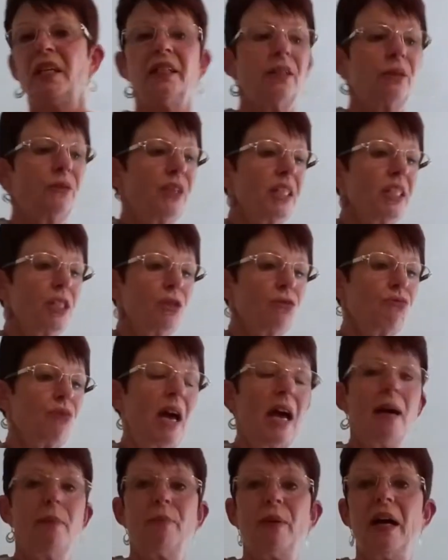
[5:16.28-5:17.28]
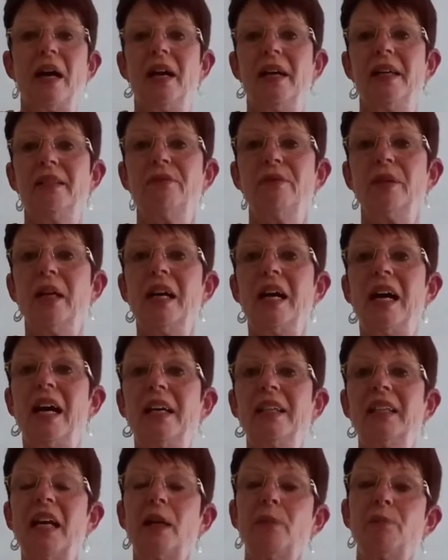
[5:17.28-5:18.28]
Now this wrap,
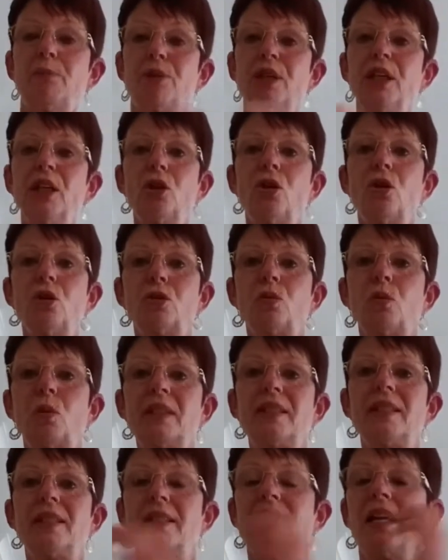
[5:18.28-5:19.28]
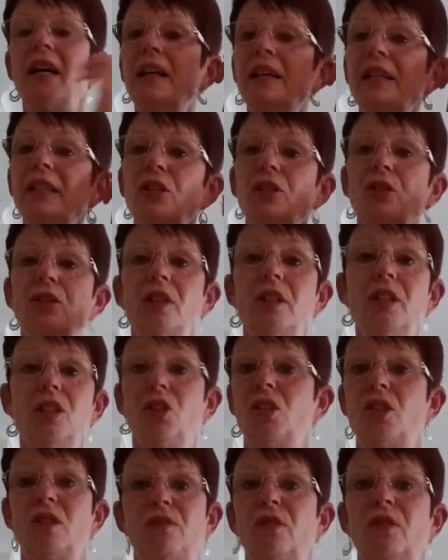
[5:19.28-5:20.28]
I pre-cooked one side earlier,
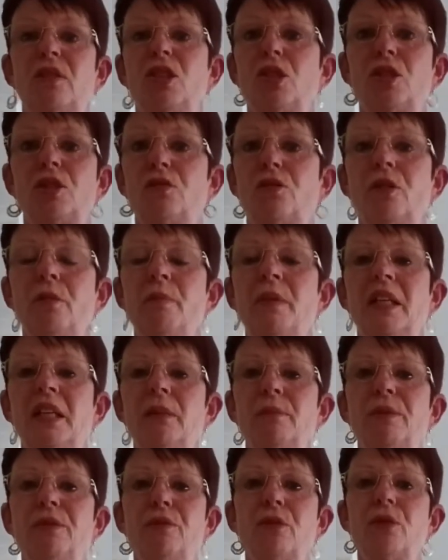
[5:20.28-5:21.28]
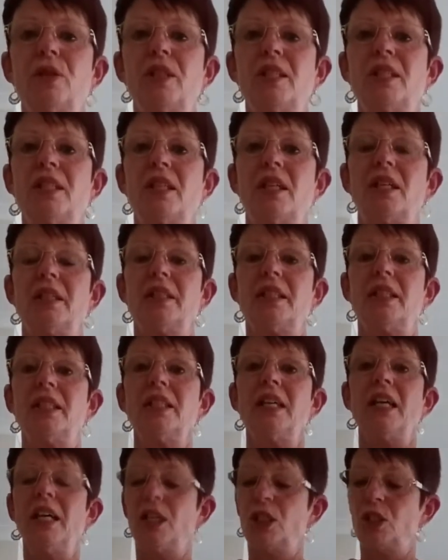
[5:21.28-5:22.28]
just for a minute before I
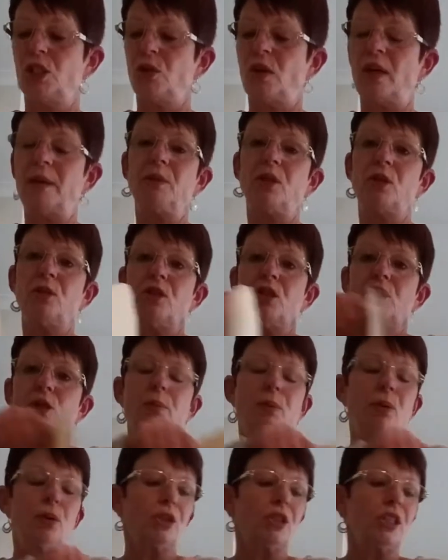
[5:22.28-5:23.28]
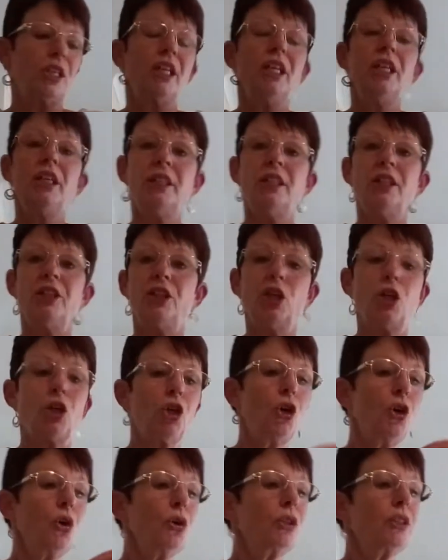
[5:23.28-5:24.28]
started. So I'm going to put the
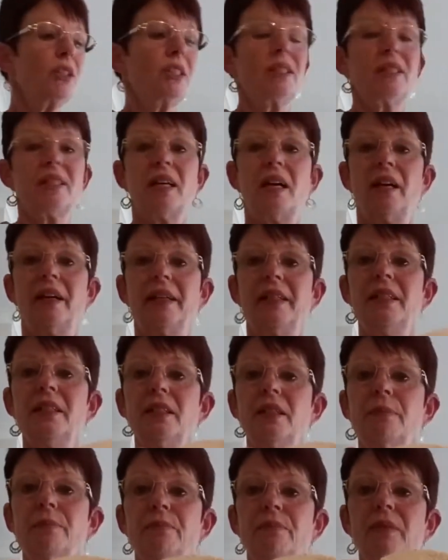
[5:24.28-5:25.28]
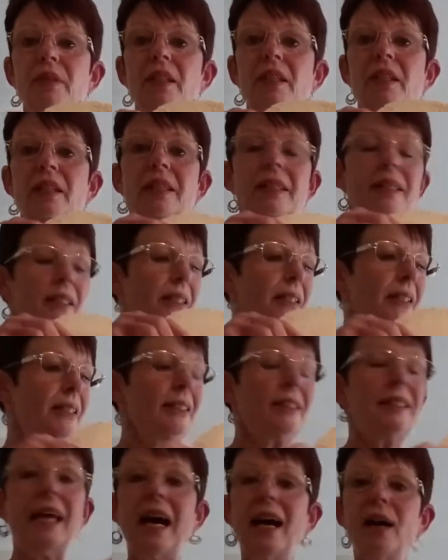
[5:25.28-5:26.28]
cooked side
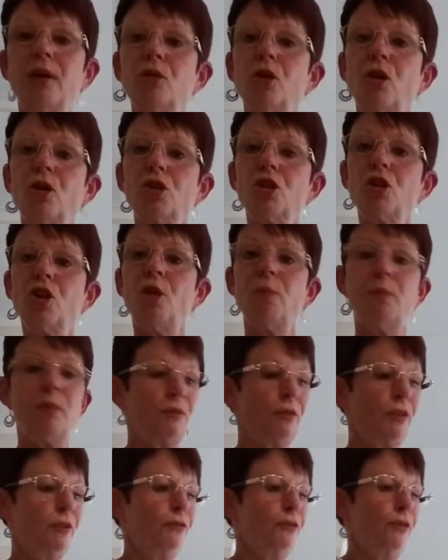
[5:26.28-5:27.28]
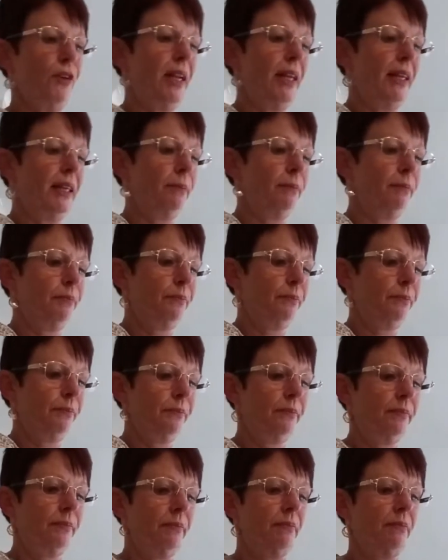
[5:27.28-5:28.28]
down on top of the filling.
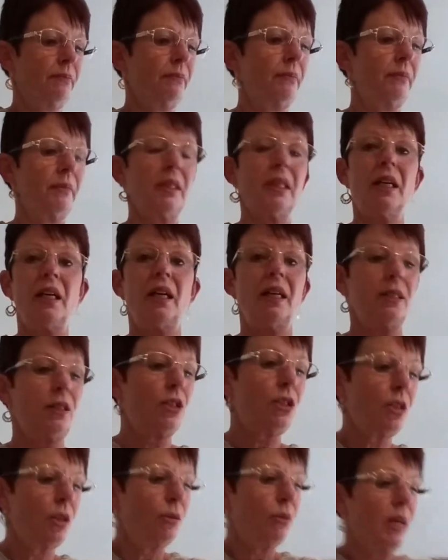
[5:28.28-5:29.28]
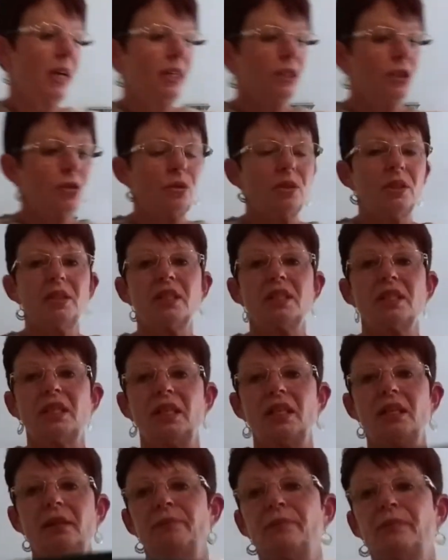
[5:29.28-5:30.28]
And so as you can
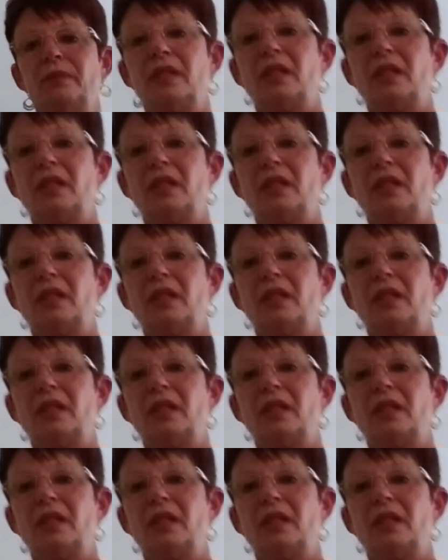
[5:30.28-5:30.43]
see,